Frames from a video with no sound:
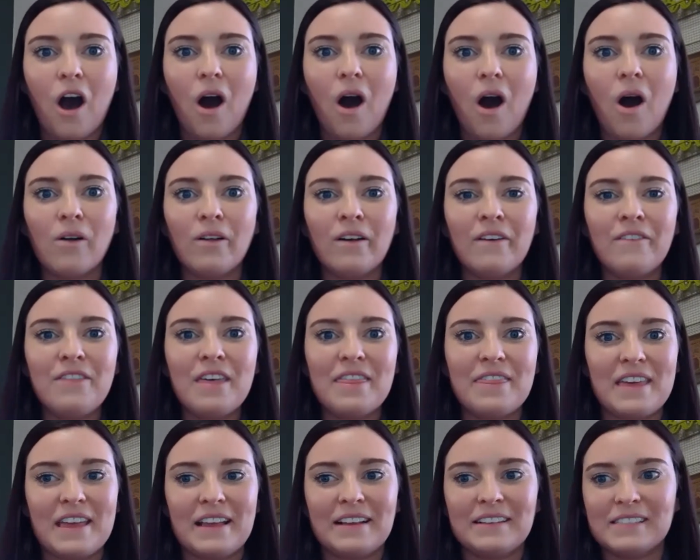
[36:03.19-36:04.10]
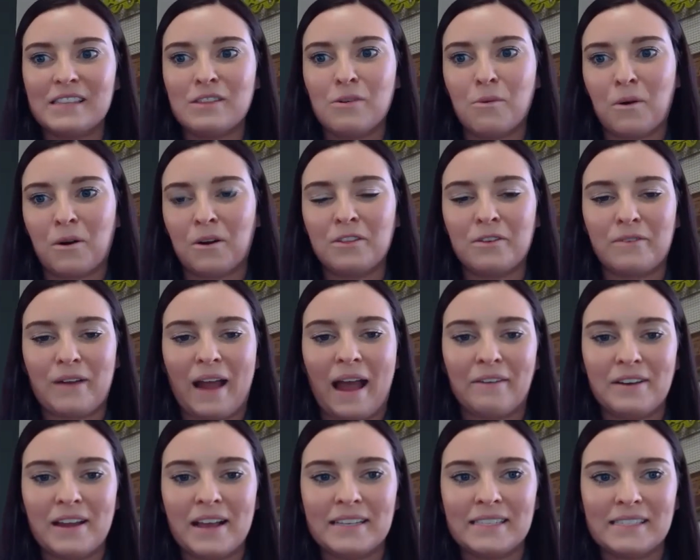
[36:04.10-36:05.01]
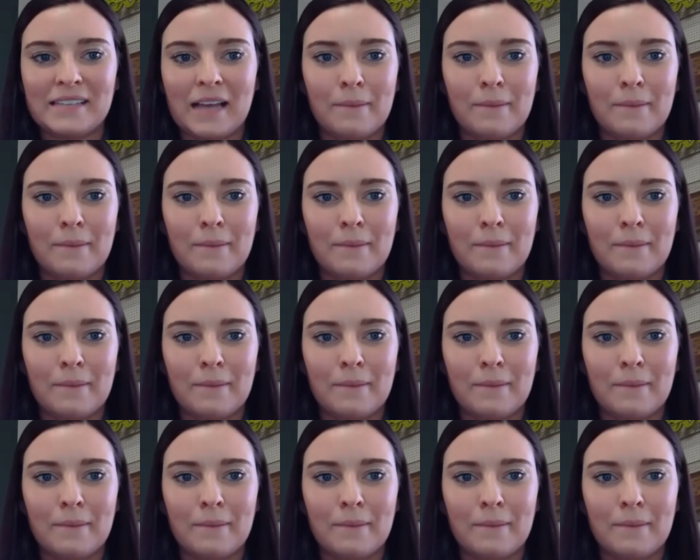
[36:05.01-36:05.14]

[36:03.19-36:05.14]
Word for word: all of the things in the world around us